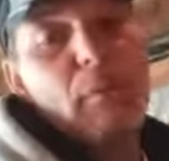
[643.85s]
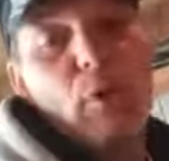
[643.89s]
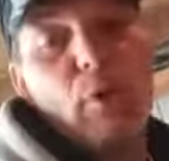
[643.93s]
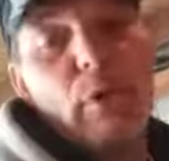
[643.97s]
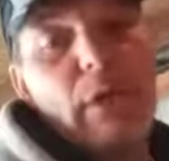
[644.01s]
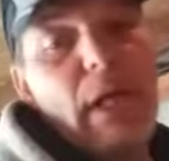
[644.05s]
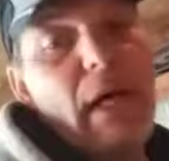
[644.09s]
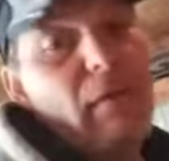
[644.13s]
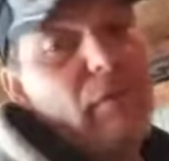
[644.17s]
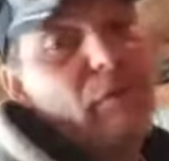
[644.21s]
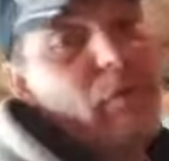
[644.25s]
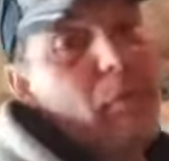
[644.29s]
doing
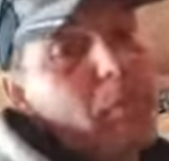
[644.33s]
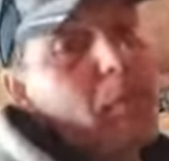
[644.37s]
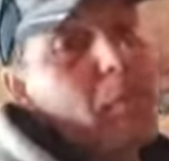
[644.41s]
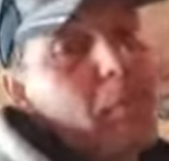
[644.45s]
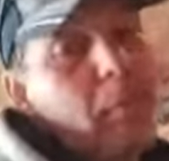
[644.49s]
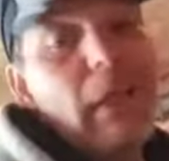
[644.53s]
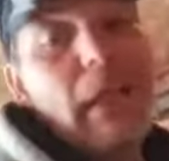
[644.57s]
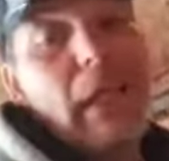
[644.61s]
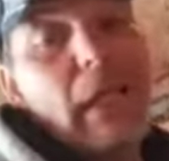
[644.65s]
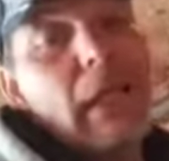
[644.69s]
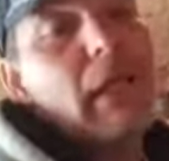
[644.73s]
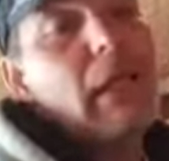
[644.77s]
that from the
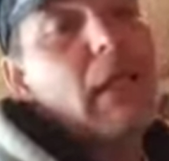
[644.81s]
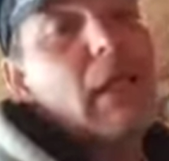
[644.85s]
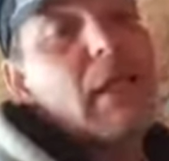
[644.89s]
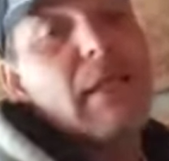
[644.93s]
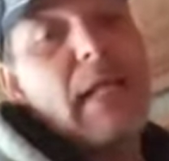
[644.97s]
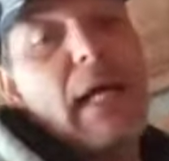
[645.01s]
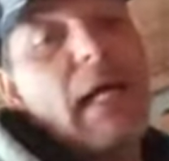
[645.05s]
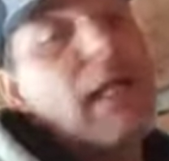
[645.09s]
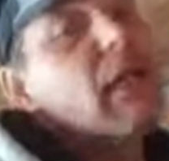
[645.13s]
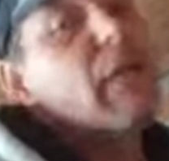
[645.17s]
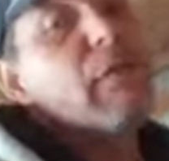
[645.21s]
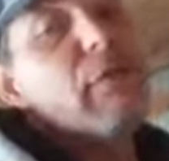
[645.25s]
beginning because
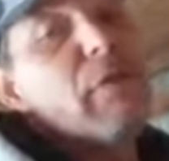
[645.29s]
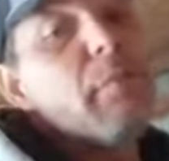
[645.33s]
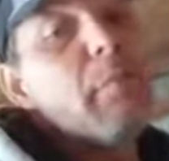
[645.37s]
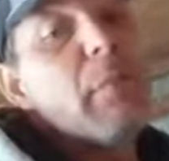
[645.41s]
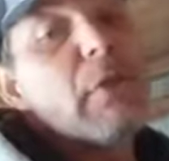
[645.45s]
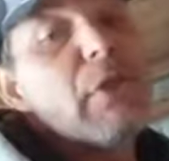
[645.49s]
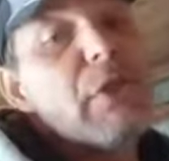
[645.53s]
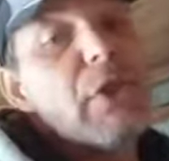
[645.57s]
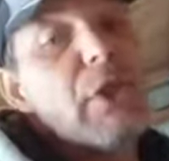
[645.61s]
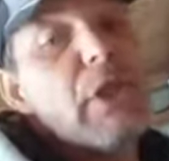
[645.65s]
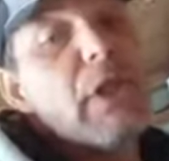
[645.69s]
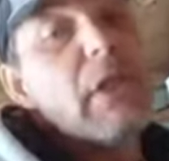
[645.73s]
I live in
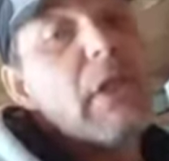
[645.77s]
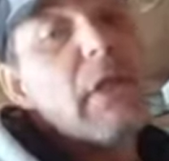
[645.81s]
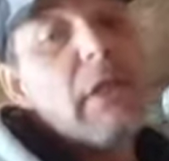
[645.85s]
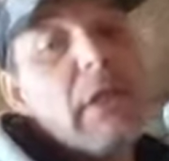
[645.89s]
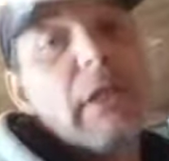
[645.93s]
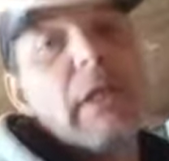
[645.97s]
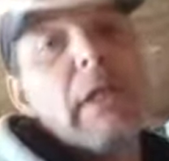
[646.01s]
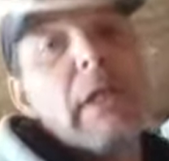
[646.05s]
Michigan.